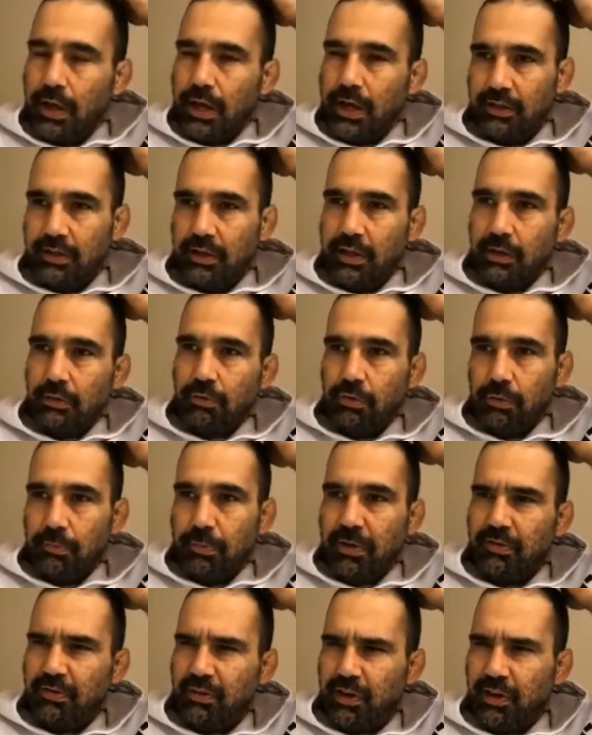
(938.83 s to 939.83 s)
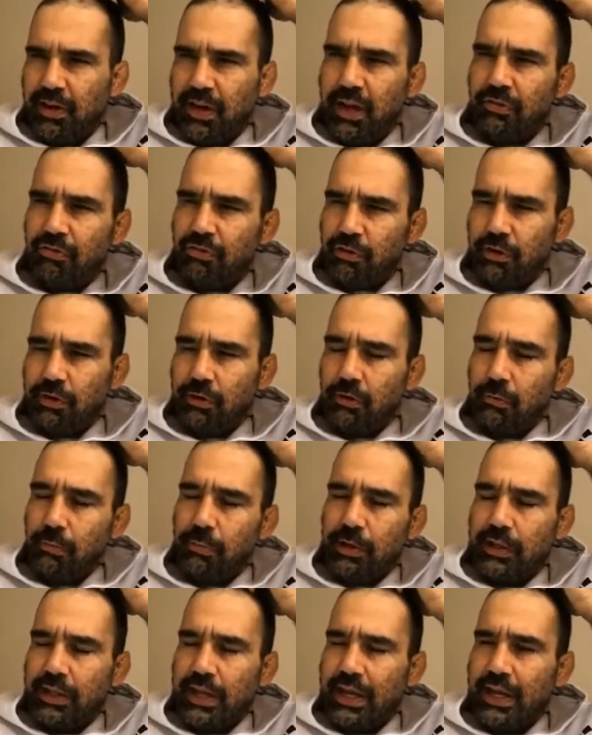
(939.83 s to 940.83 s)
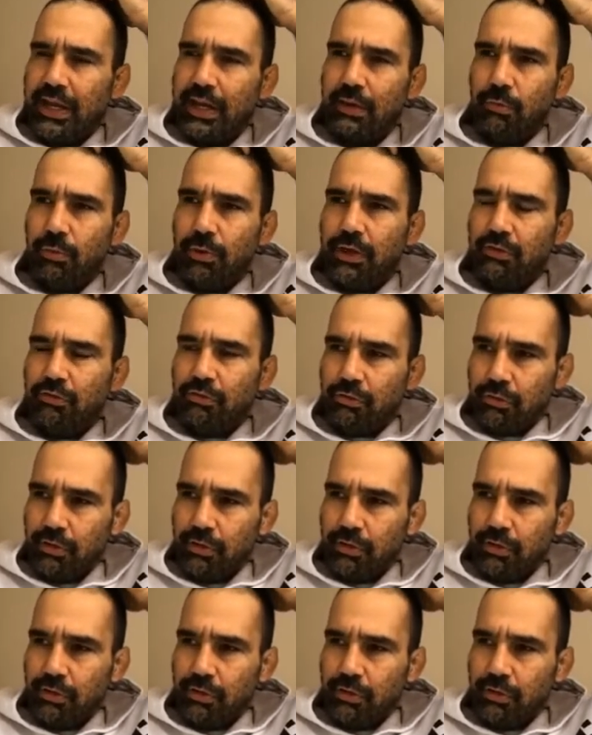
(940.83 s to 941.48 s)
I did a good Brazilian national, but then I went